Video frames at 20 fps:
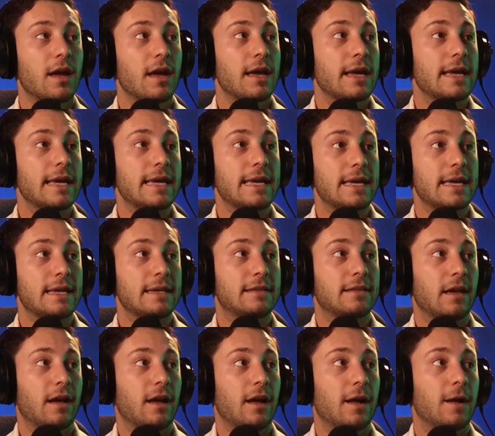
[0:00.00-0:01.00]
is,
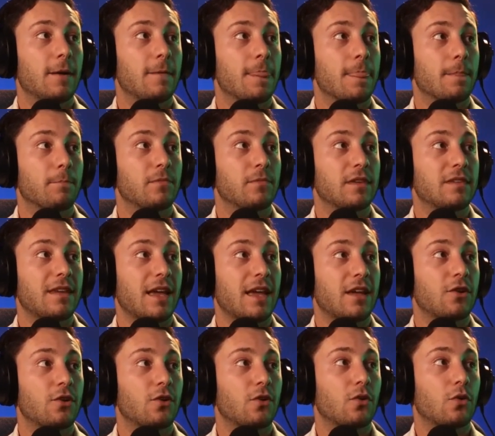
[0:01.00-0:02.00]

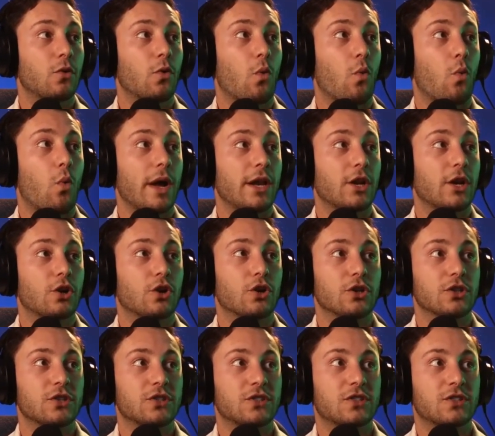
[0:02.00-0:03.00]
Xander
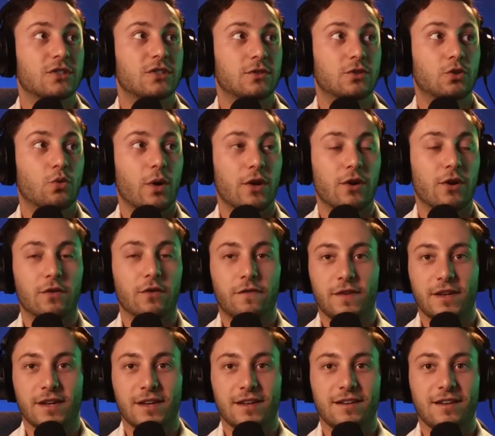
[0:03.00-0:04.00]
Whitehurst's Twitter
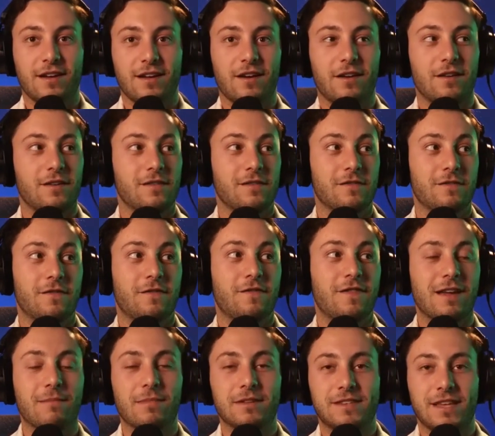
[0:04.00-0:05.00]
feed of
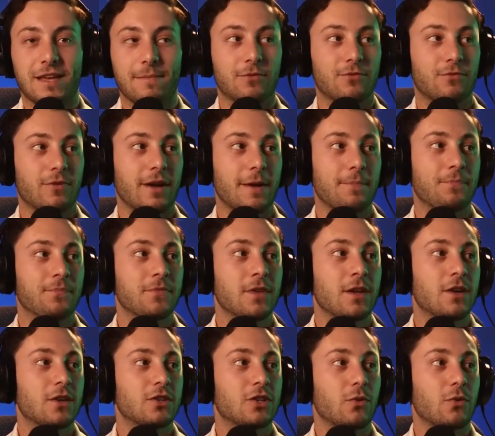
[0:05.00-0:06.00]
Figma tips, right?
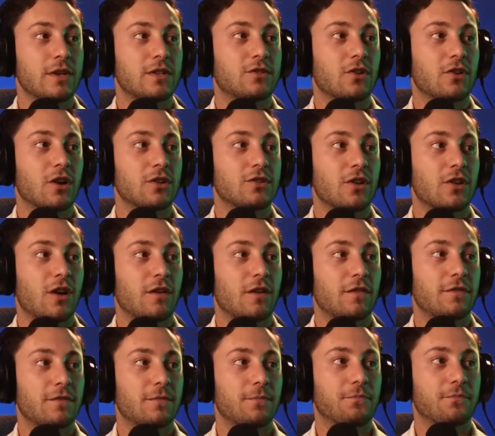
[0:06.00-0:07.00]
So he starts
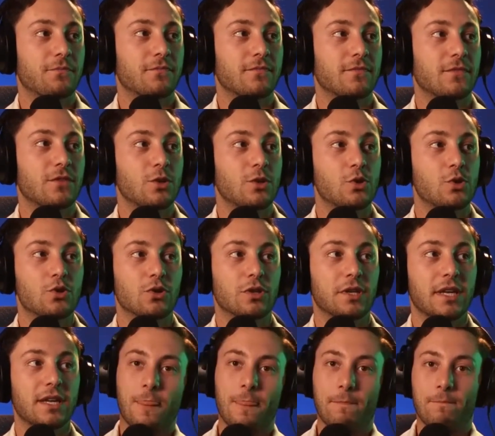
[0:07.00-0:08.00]
off
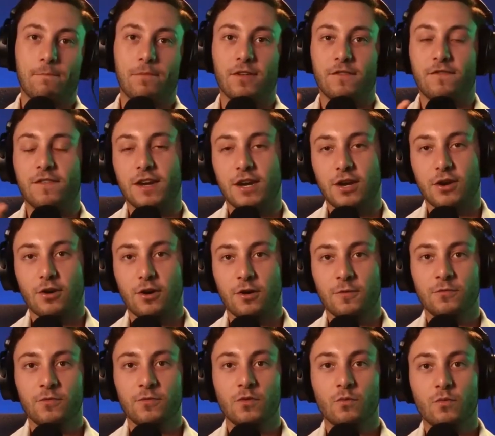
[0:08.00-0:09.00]
usually the video
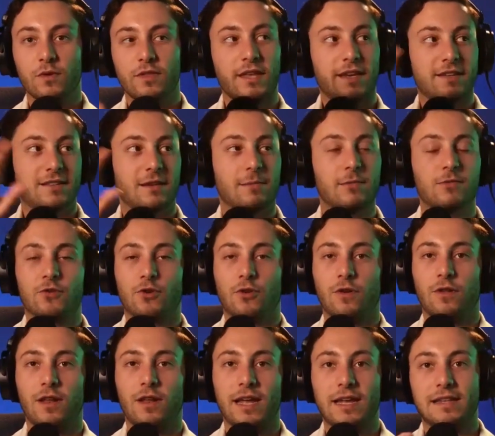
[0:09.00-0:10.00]
with, like, some sort of,
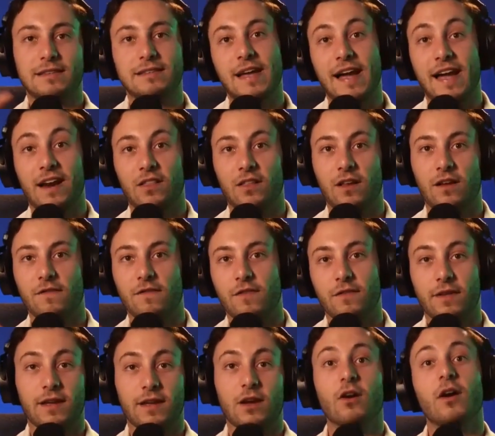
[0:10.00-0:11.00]
like, title of the
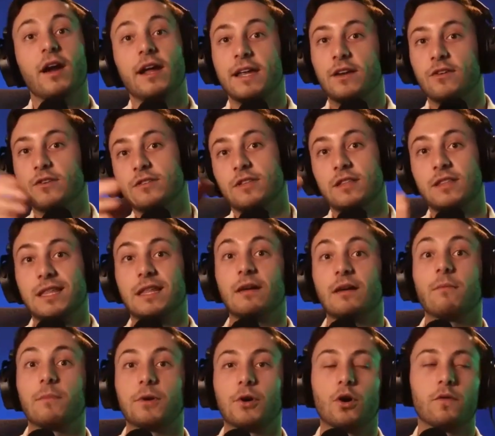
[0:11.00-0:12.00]
like, "Alright, here's the thing that I'm
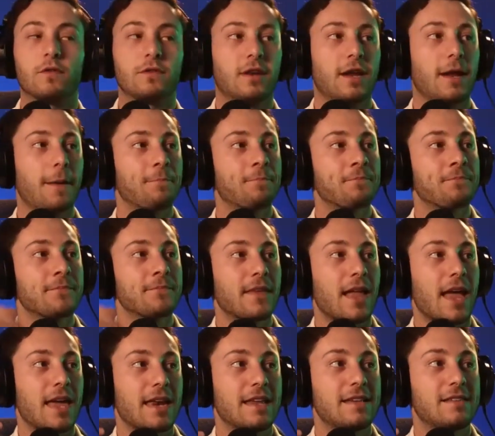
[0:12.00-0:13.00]
gonna go over today,"
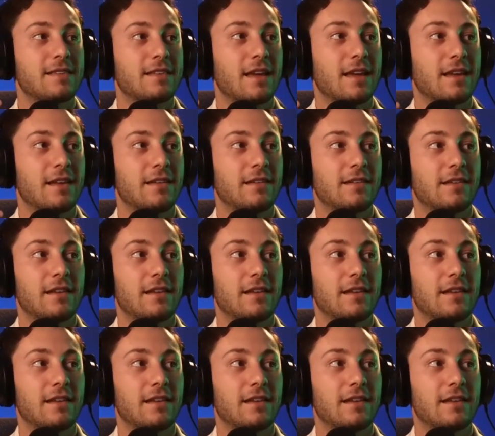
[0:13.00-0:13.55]
and his says